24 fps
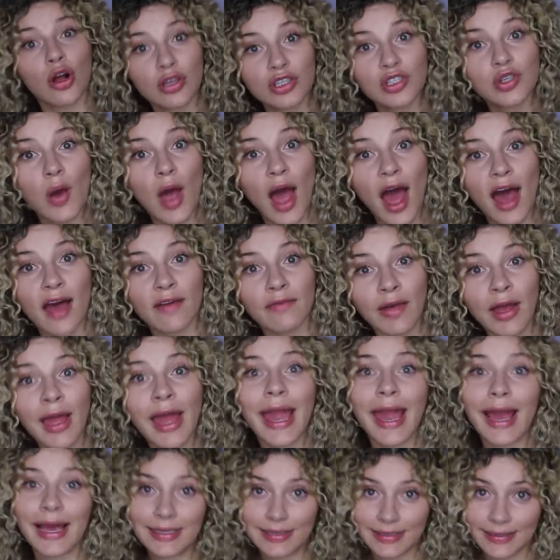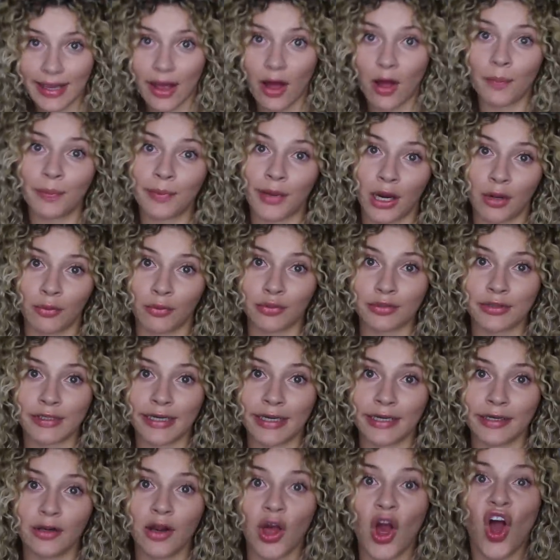also have a scalp care
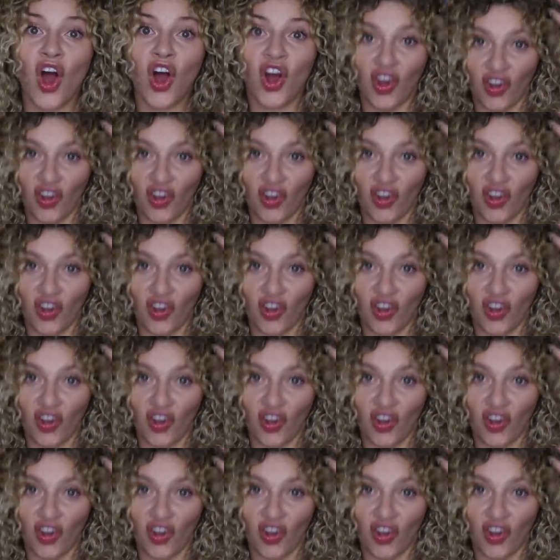routine